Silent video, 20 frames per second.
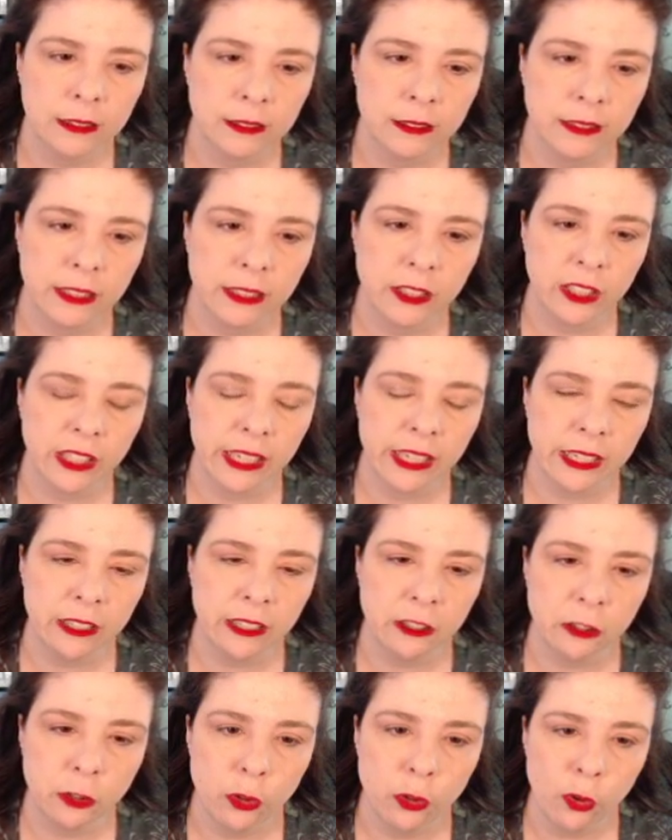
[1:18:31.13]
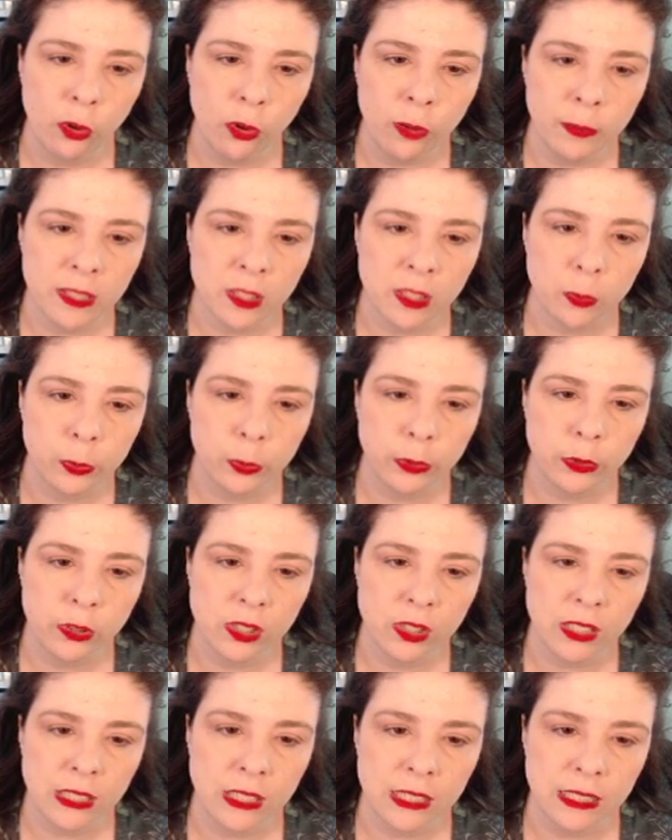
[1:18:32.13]
they're going to get an enormous
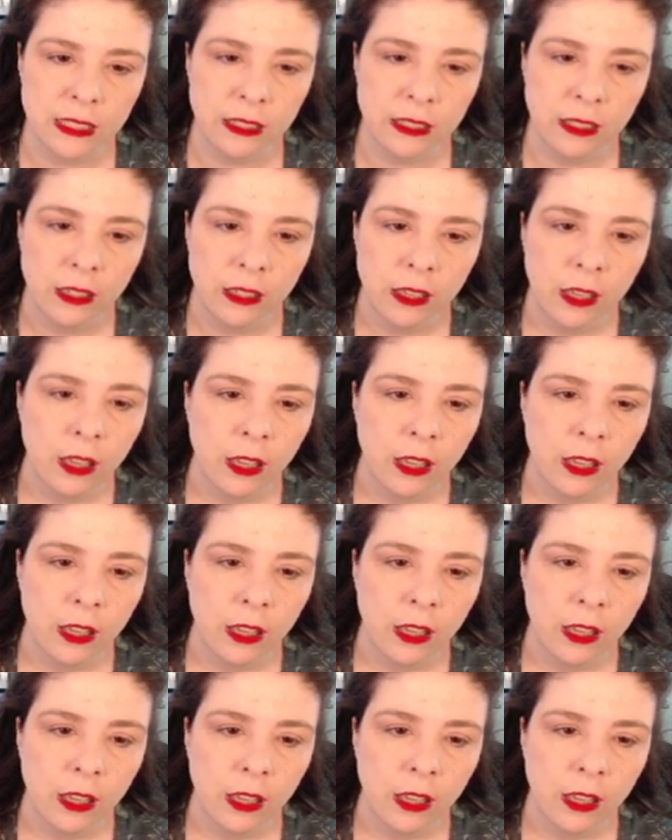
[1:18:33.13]
boost in